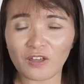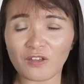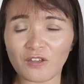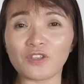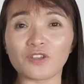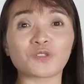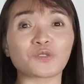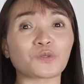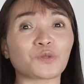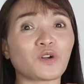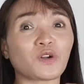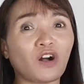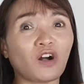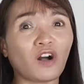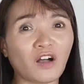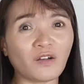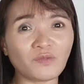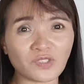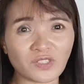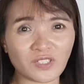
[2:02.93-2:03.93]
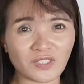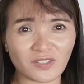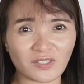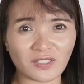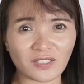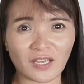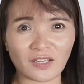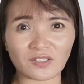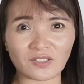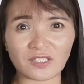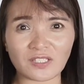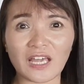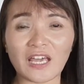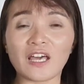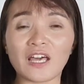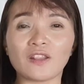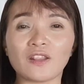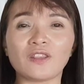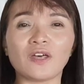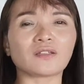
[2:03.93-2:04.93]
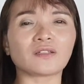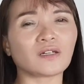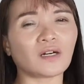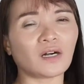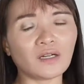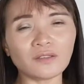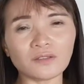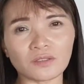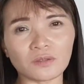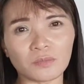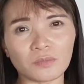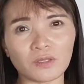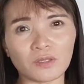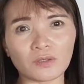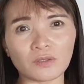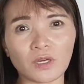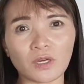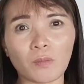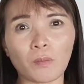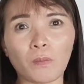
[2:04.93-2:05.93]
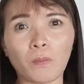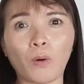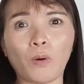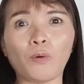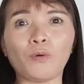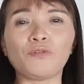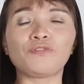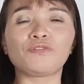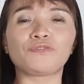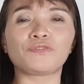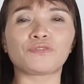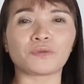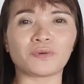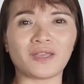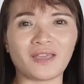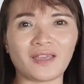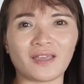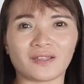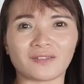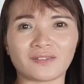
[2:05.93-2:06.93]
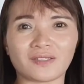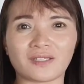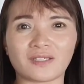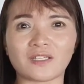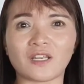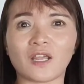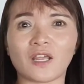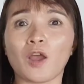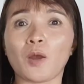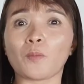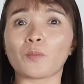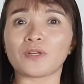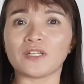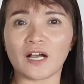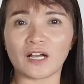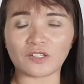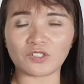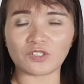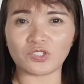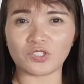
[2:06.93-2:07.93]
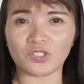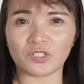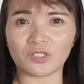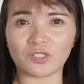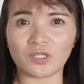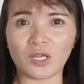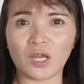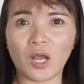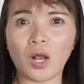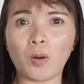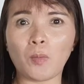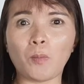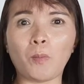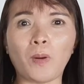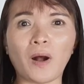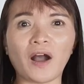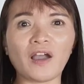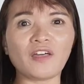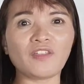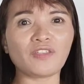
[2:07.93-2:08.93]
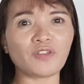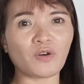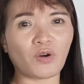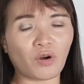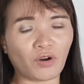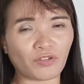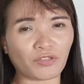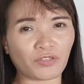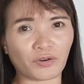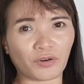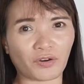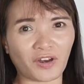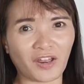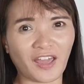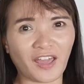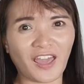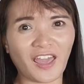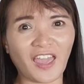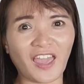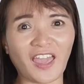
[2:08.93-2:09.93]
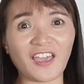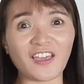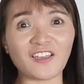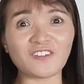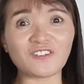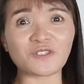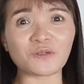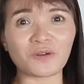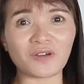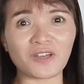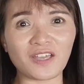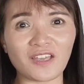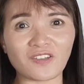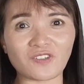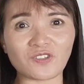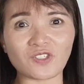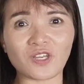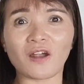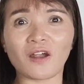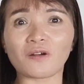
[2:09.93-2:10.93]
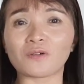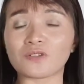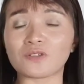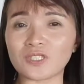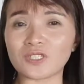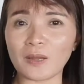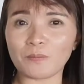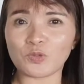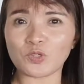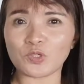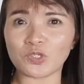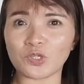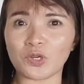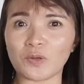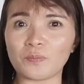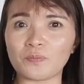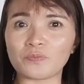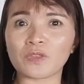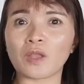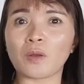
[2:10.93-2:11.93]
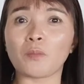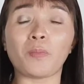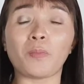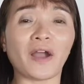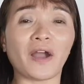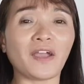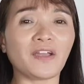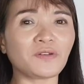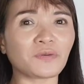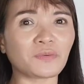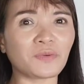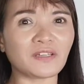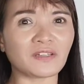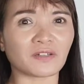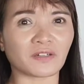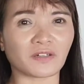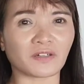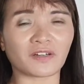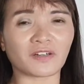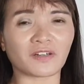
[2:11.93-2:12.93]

The circumstances that contribute both to its production by the author and to its reception by the reader.